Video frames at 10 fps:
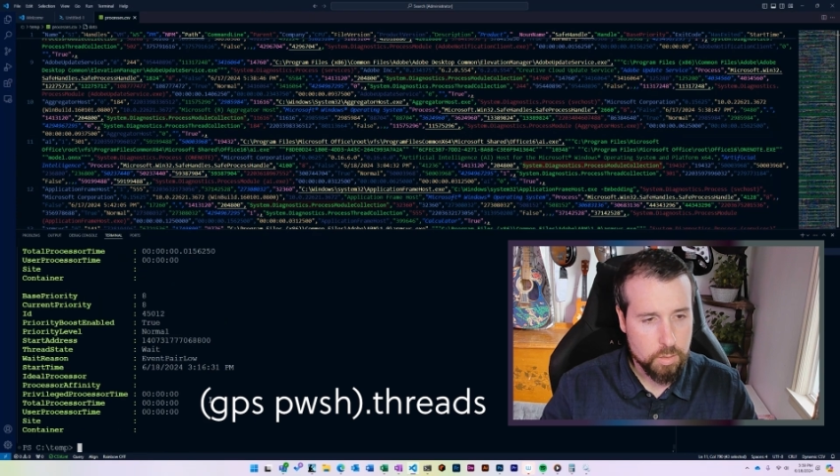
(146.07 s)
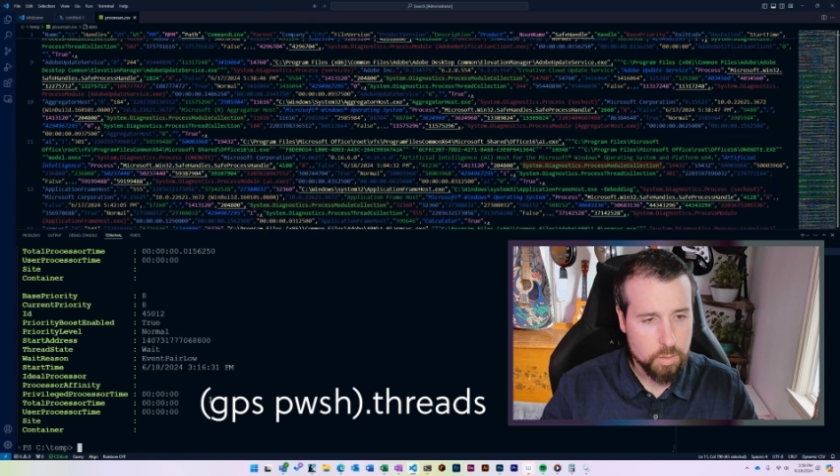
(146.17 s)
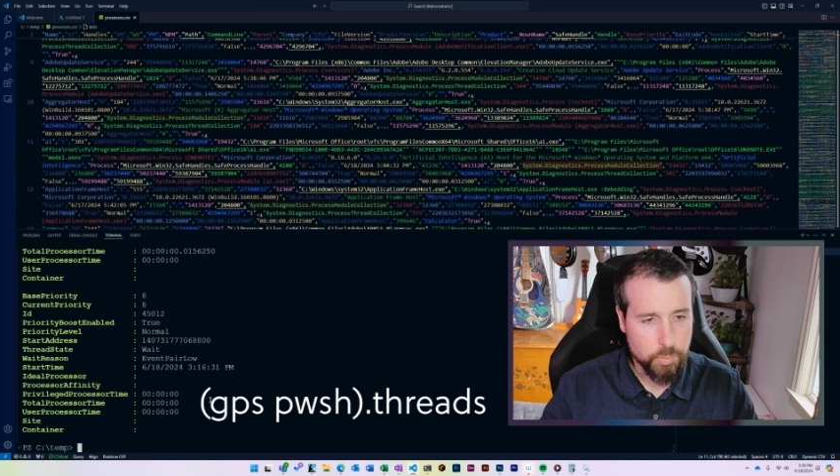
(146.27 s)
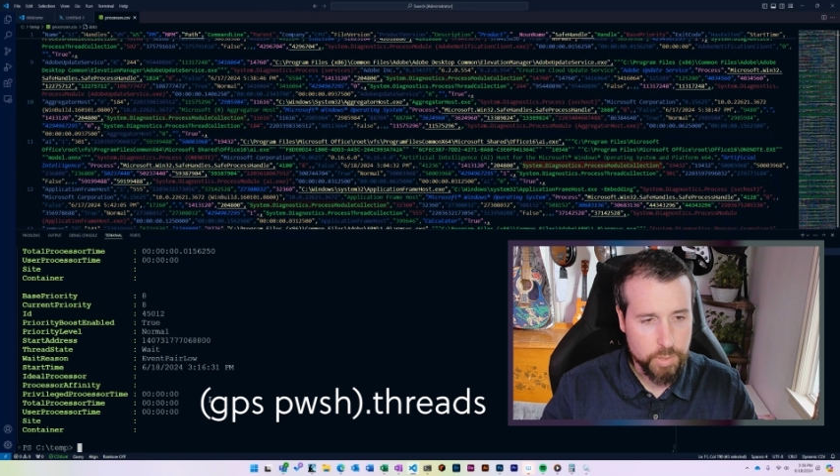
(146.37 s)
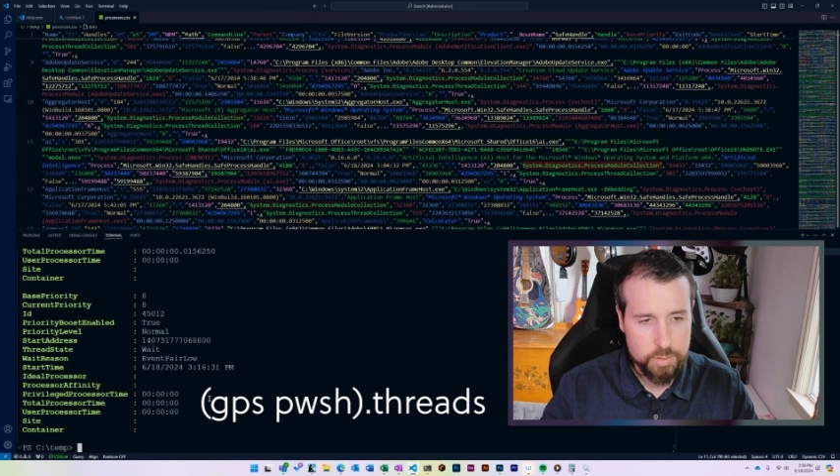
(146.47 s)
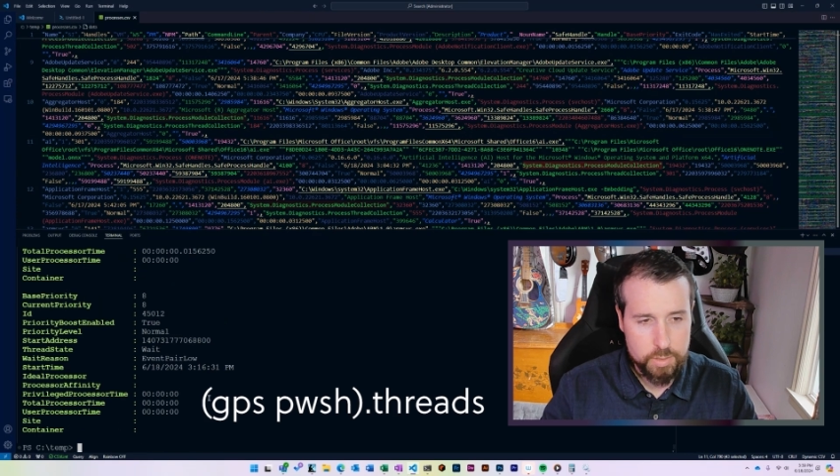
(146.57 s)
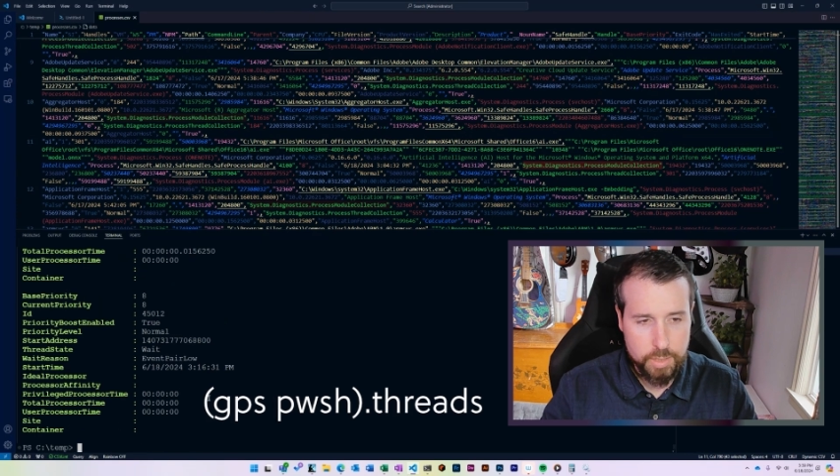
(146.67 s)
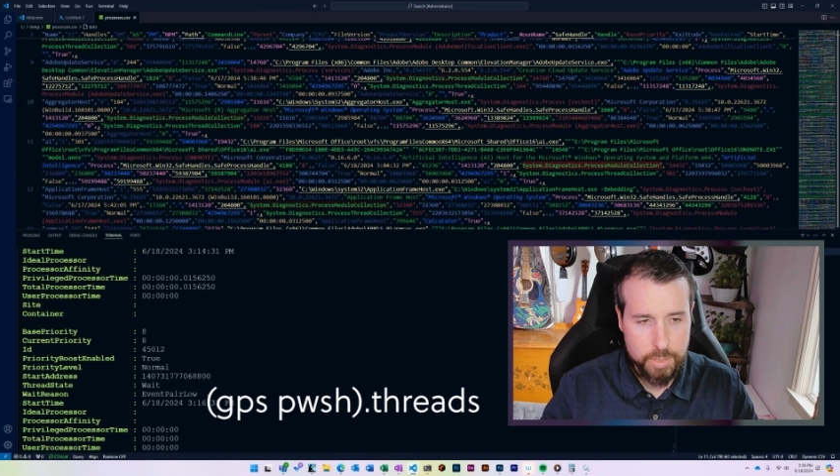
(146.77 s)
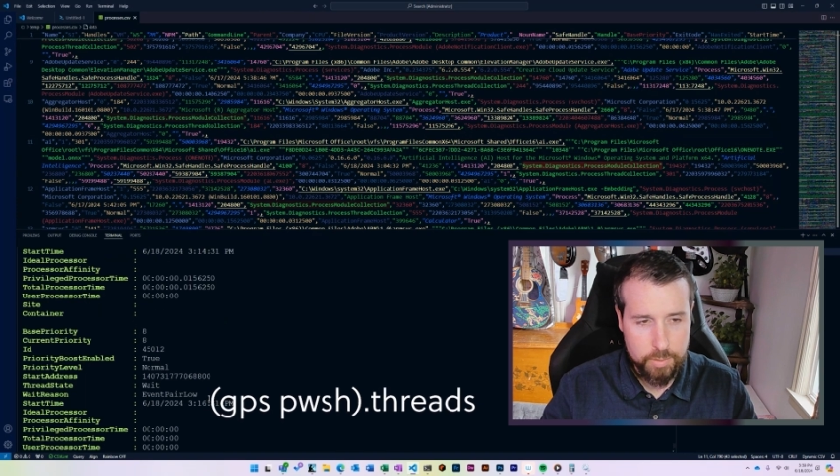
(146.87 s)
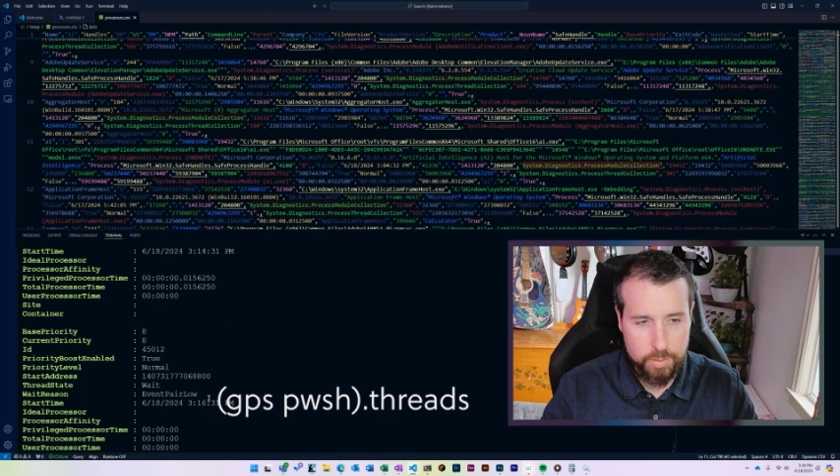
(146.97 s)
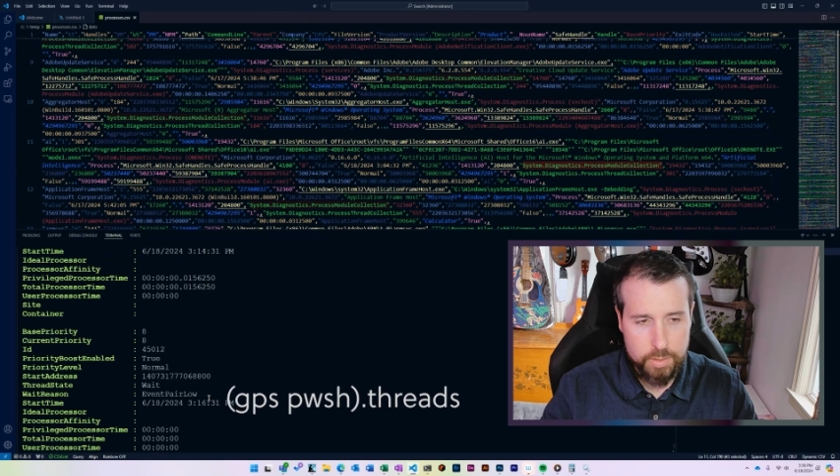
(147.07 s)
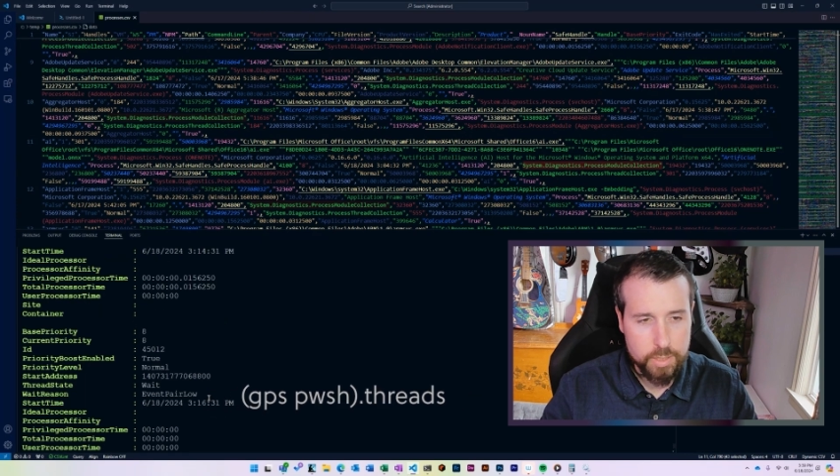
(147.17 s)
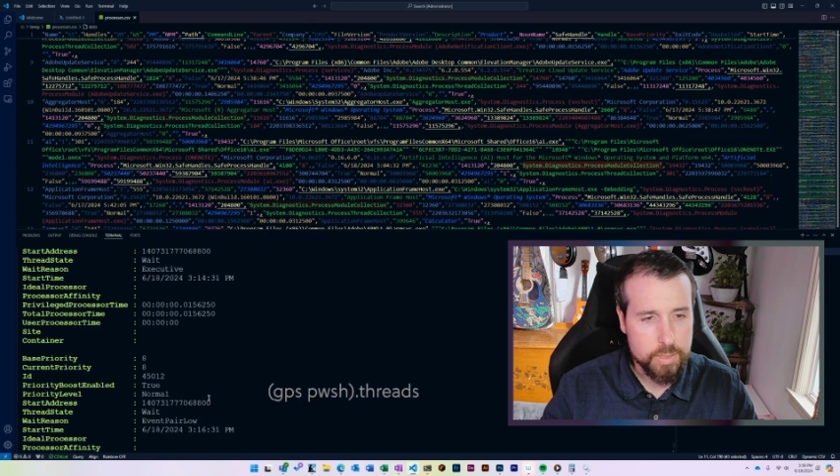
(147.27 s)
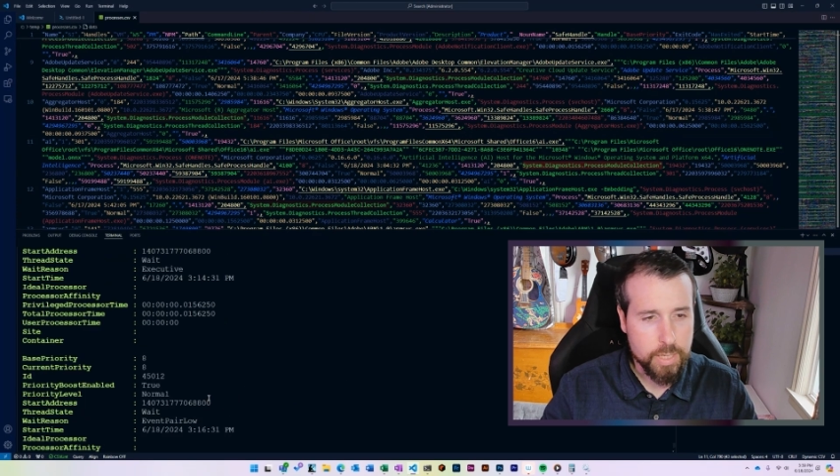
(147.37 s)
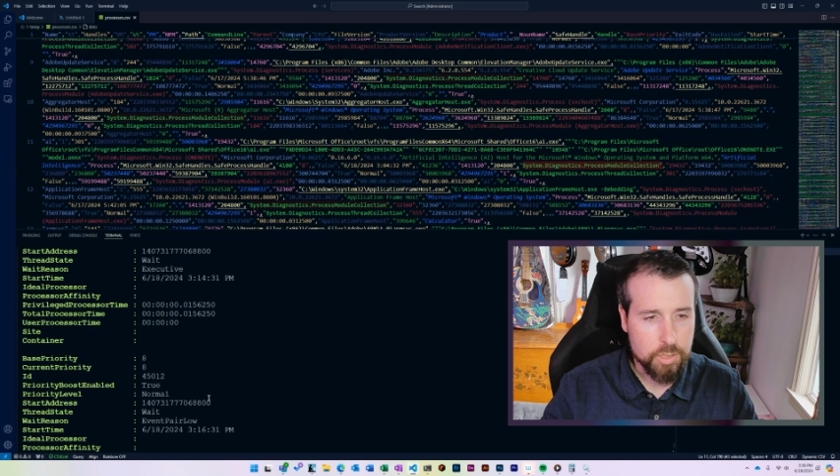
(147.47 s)
We can see here that
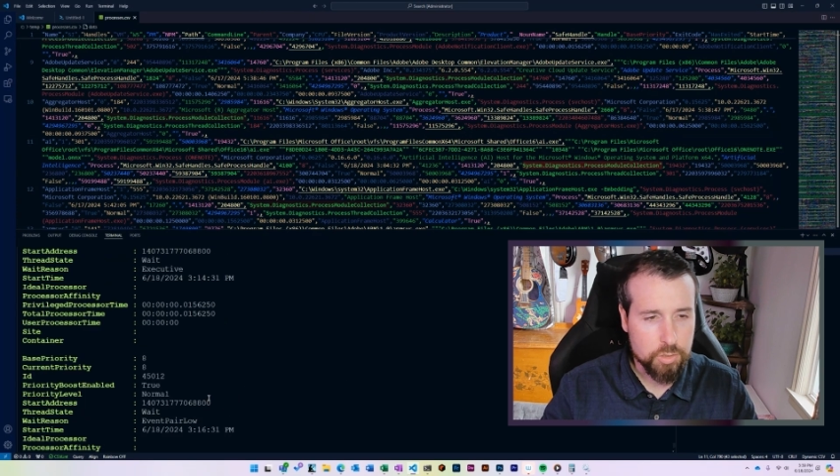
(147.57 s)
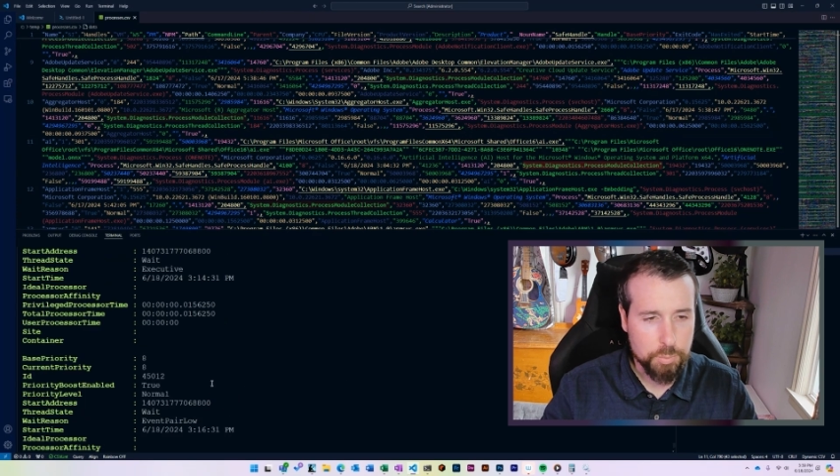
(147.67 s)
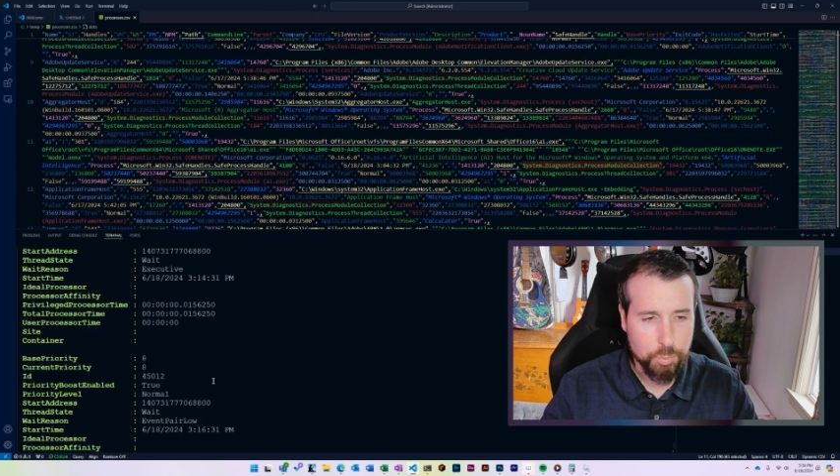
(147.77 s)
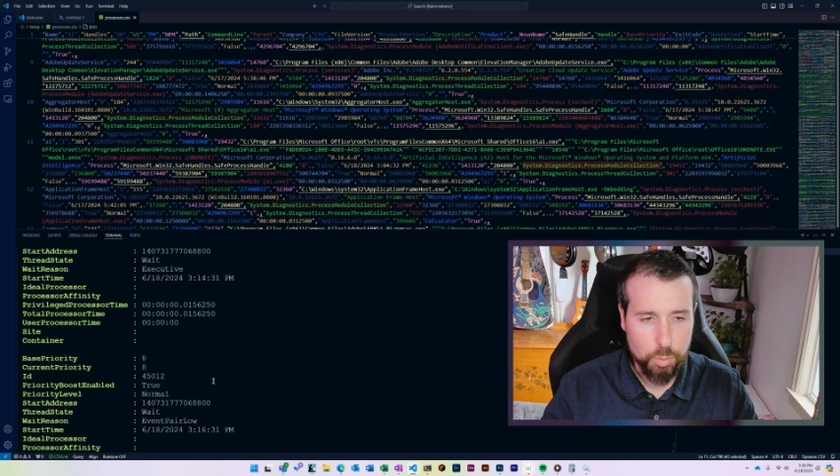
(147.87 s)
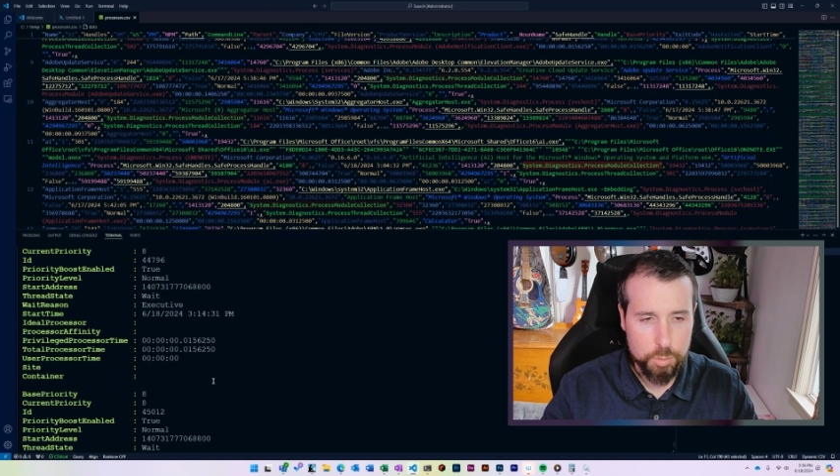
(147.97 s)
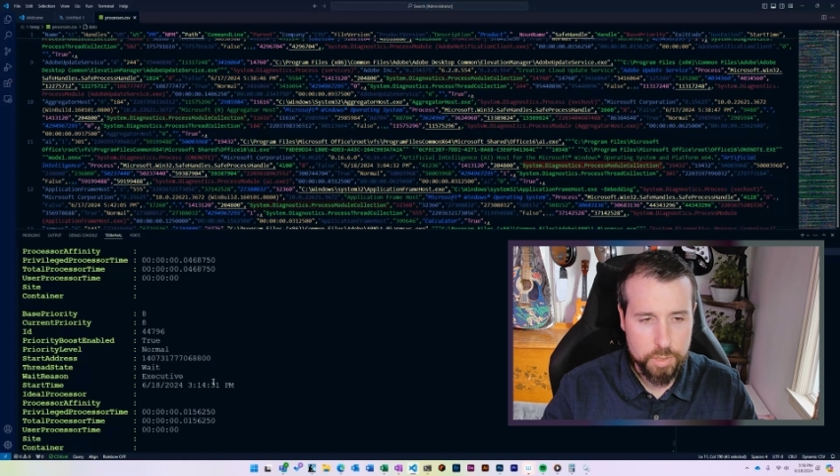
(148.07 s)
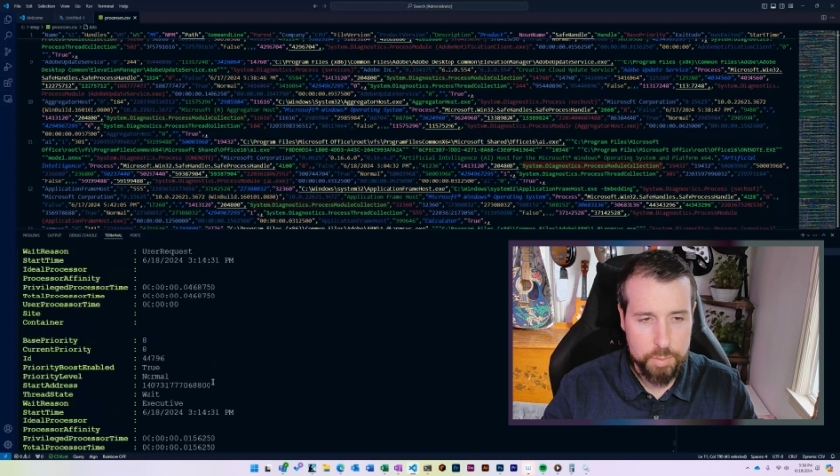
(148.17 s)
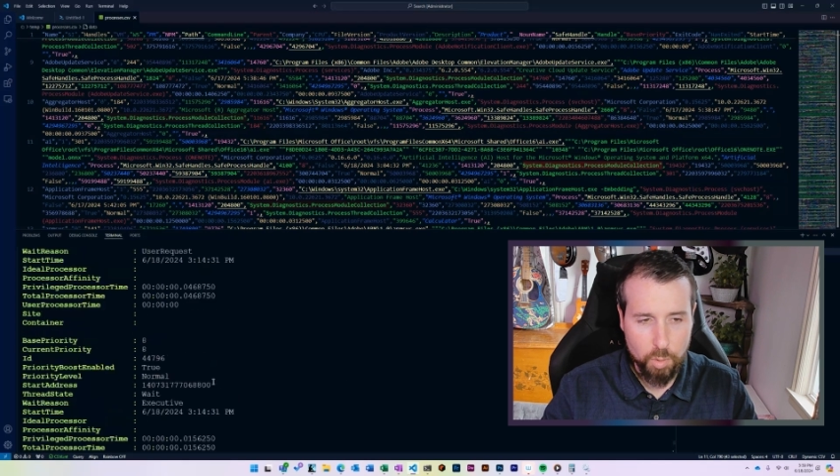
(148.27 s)
this actually pulls up